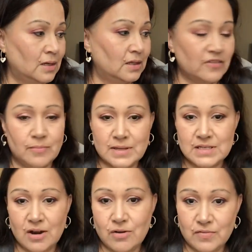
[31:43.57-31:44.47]
the
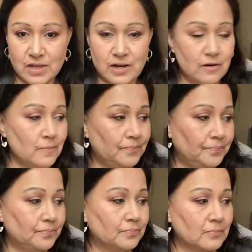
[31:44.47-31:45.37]
mascara over there,
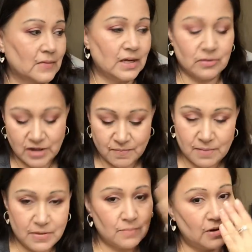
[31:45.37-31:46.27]
and I don't have my
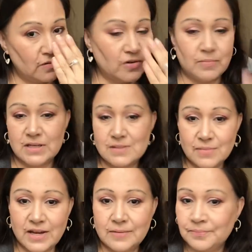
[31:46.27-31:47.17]
big mirror in front of me because I'm
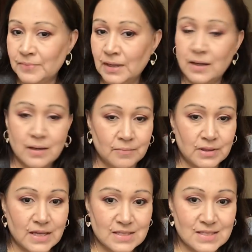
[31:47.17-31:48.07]
blind, but
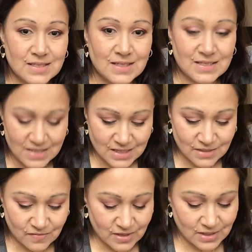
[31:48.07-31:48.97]
that's the extent
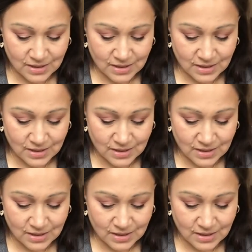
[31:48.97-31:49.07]
of it.